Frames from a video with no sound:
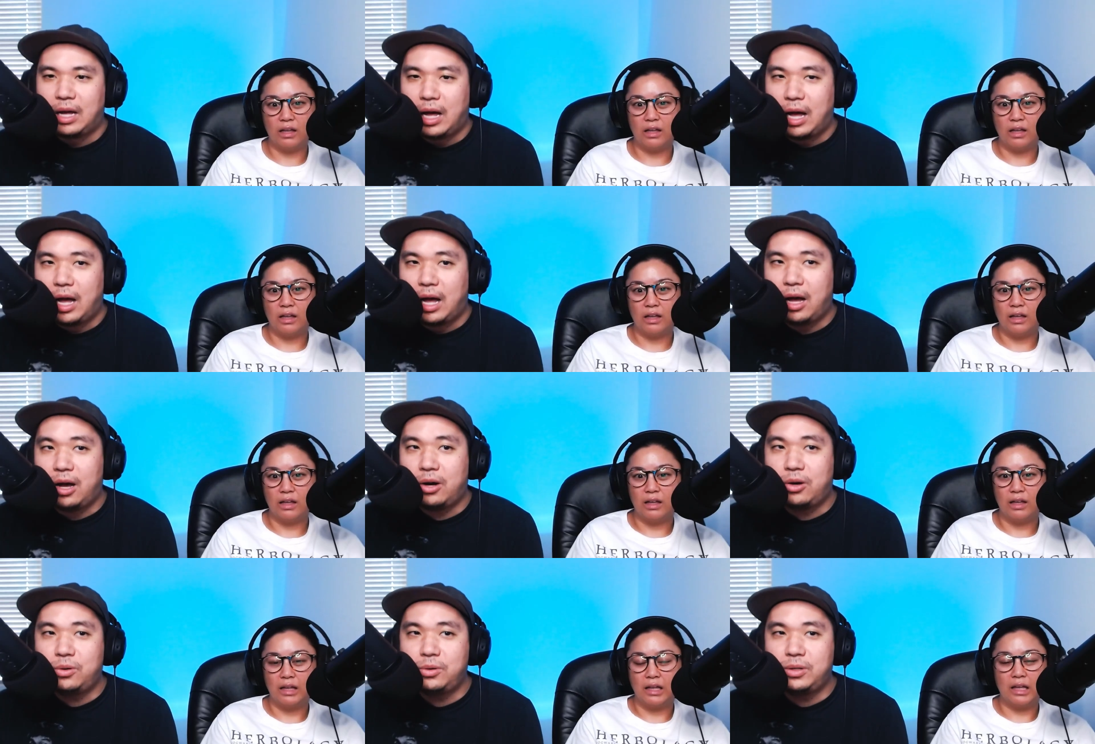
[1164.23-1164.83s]

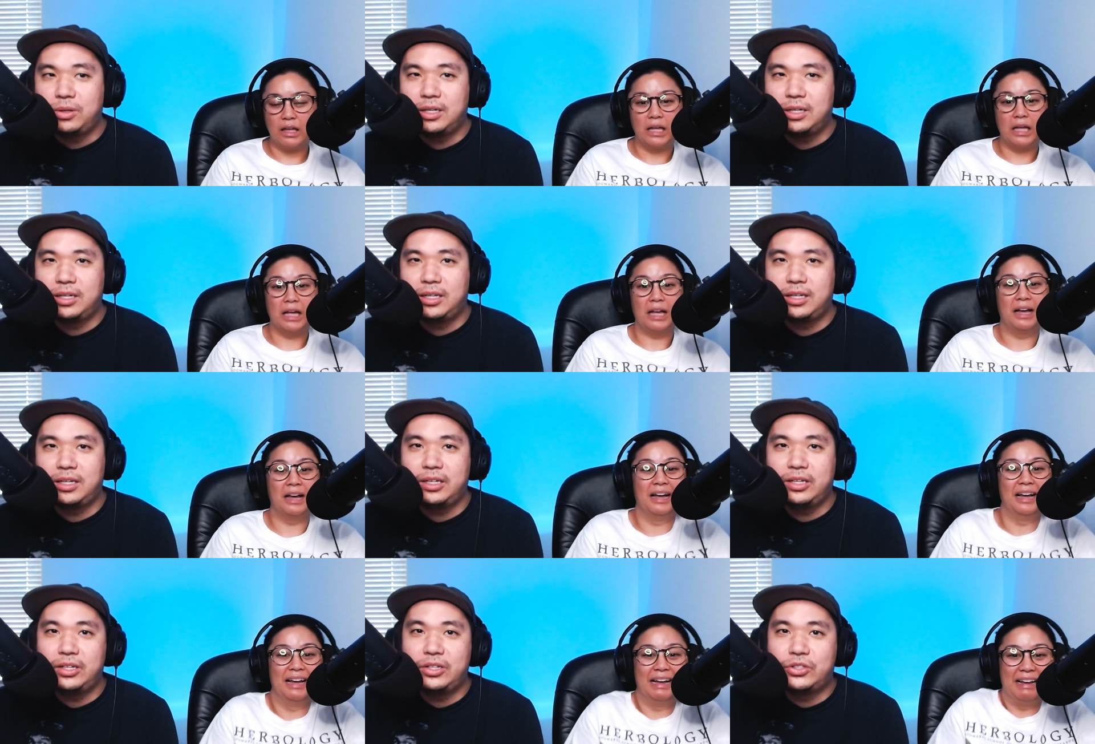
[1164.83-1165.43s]
Speaker 1: How did
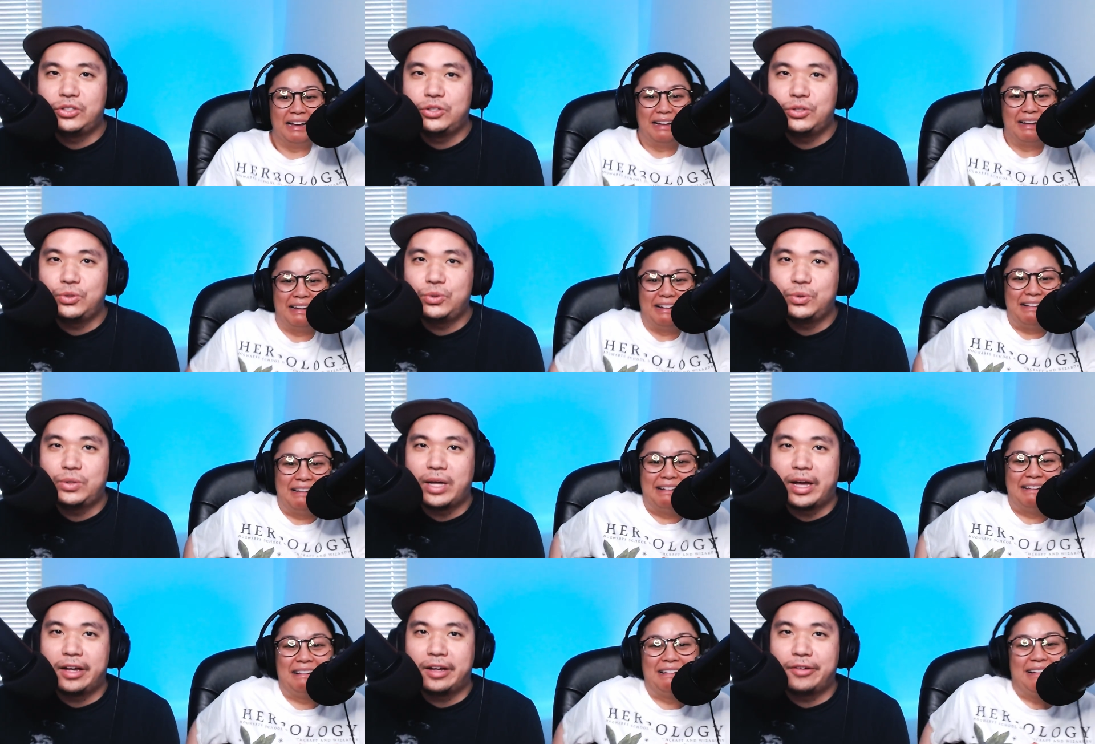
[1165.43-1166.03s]
he do
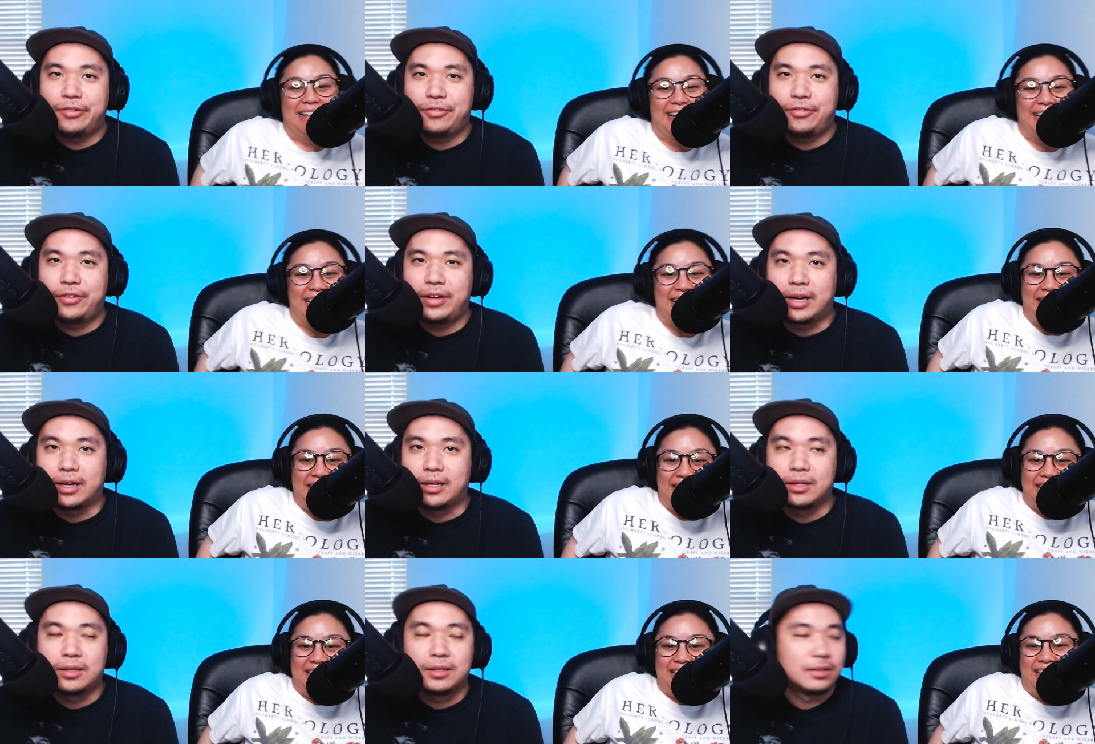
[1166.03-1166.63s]
that
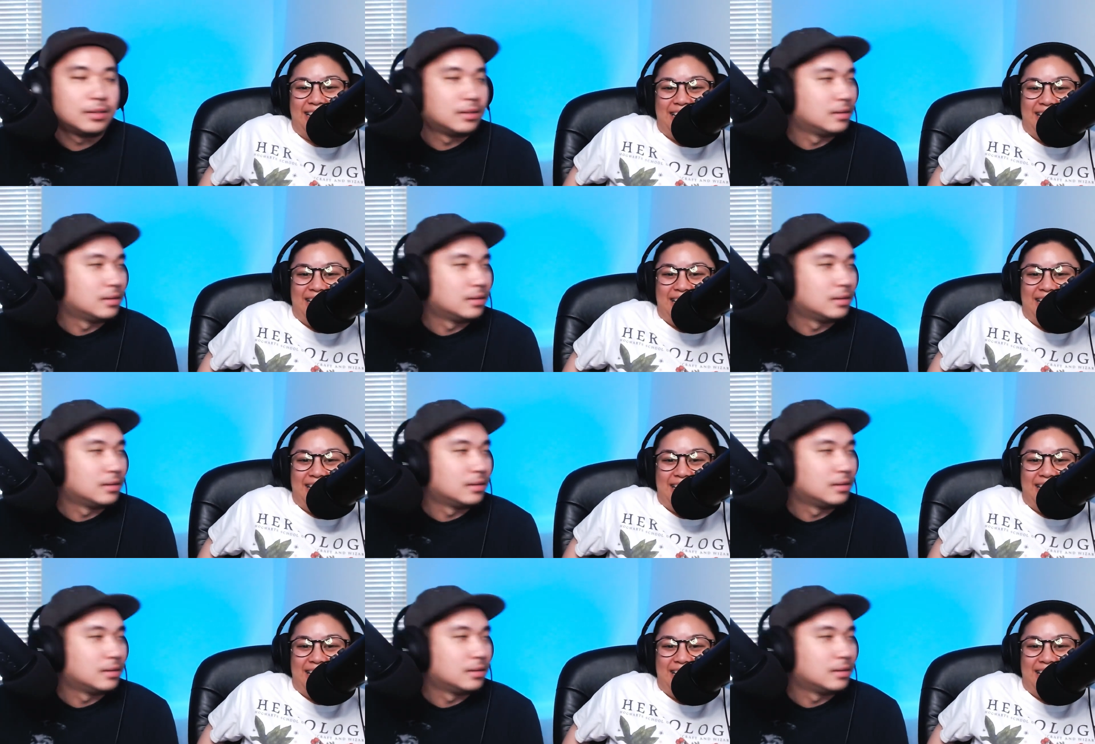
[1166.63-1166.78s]
effect?